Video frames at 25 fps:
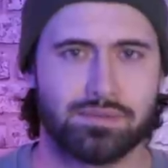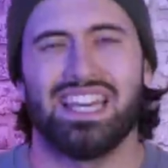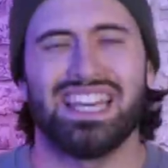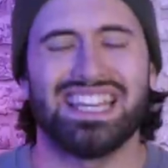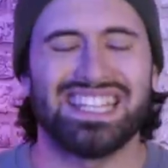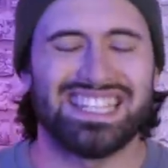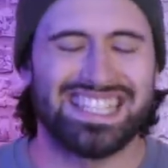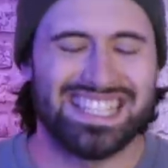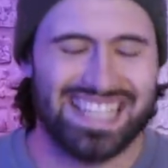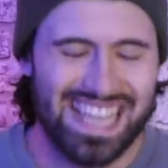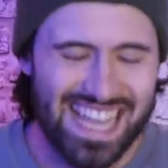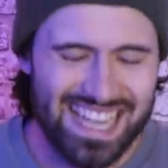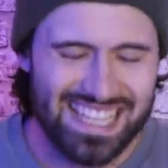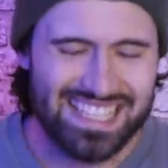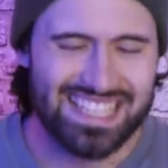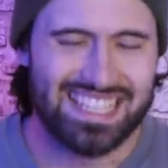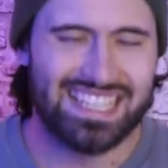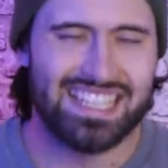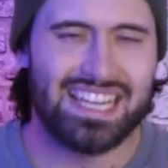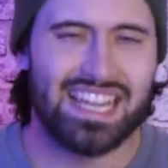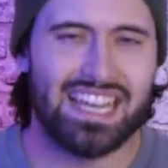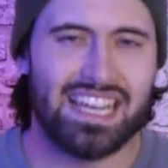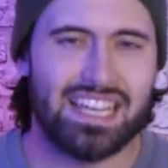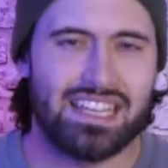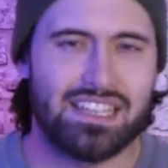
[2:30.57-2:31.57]
He
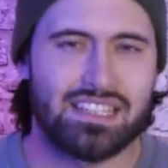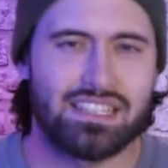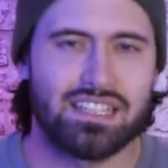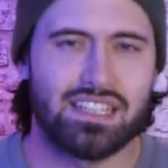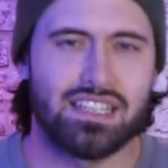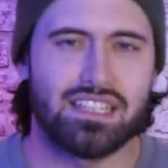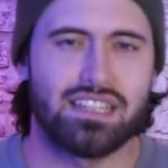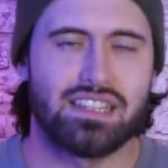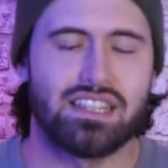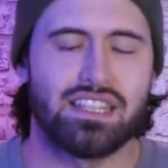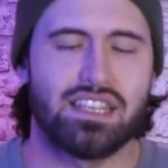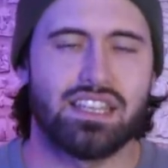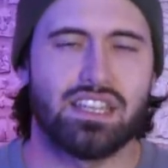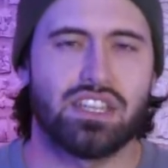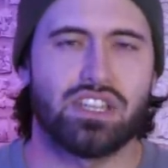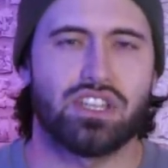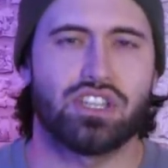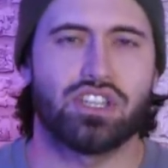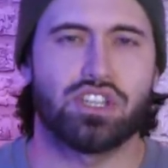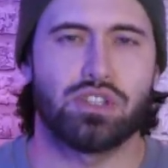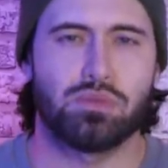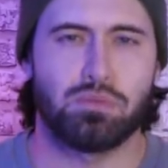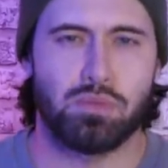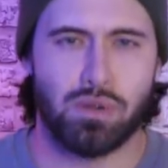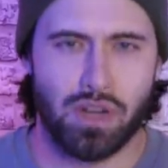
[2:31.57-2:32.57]
detonated the
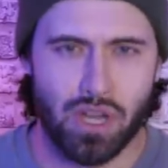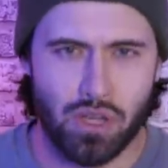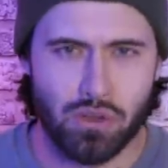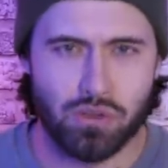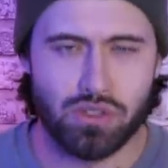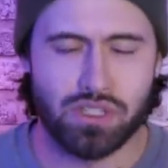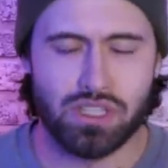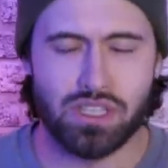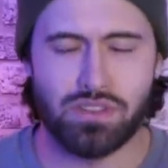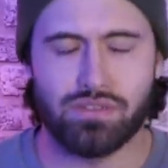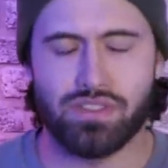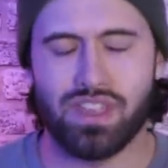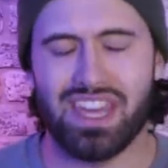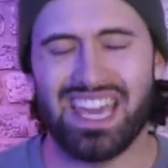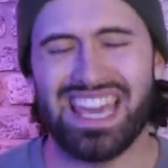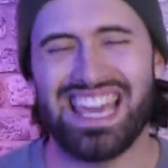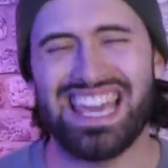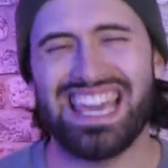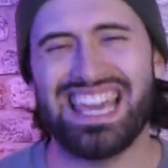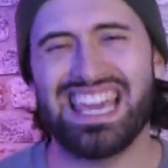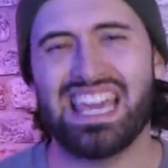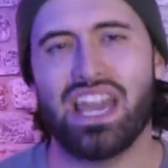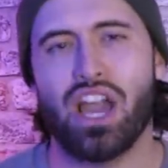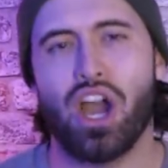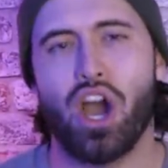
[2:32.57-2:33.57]
explosive that
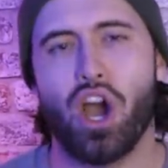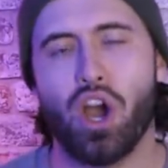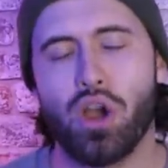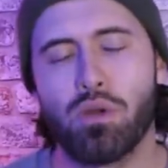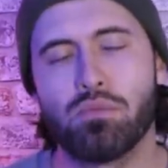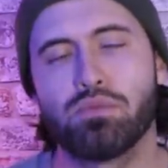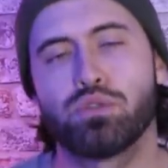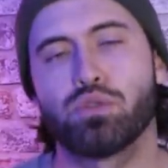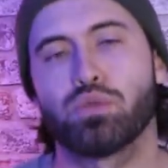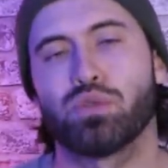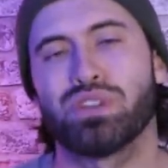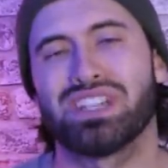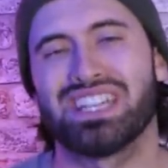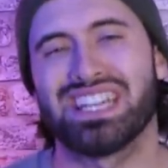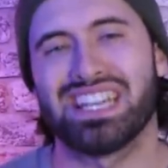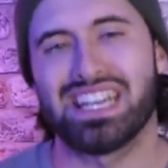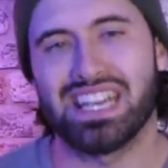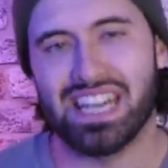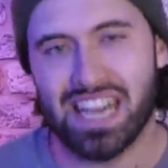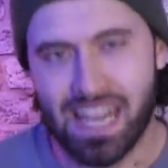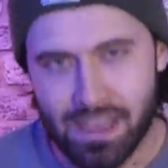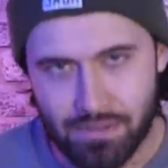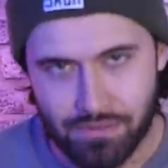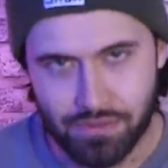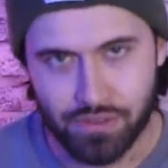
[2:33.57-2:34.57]
he hoped would
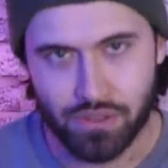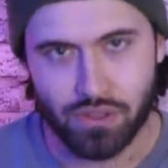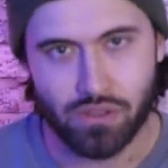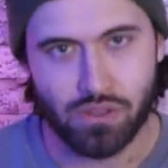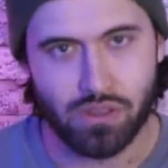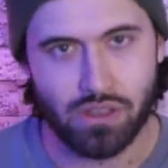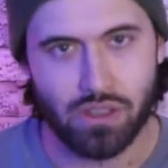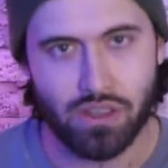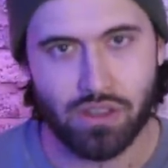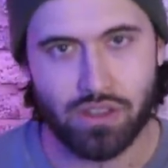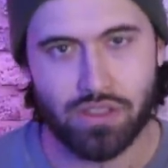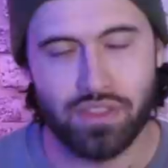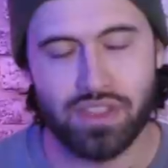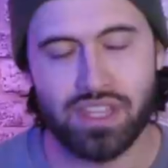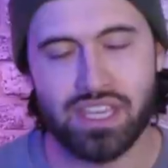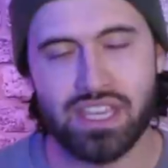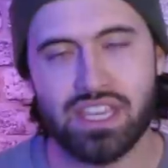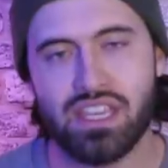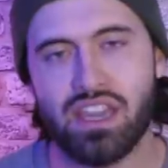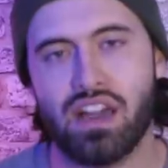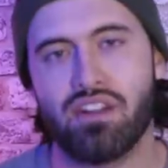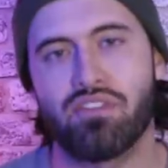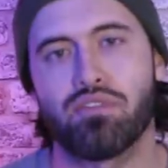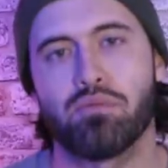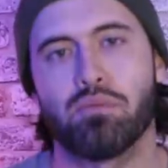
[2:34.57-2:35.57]
level
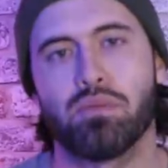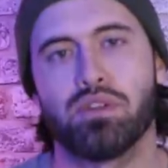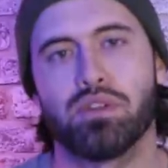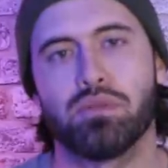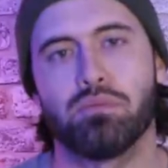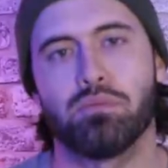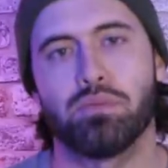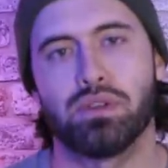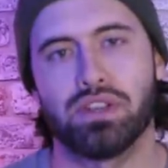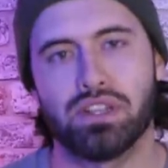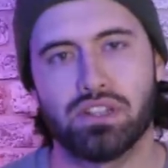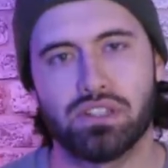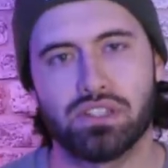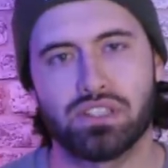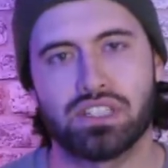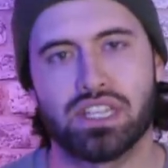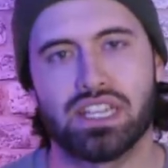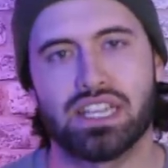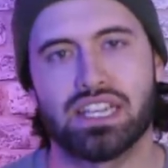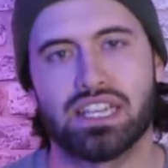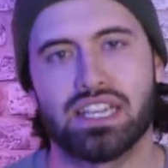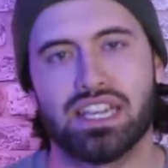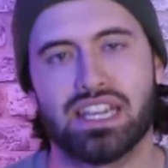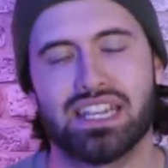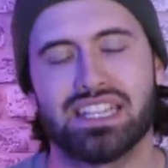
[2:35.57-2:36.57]
the government
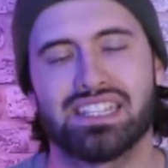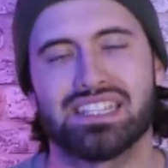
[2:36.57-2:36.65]
building.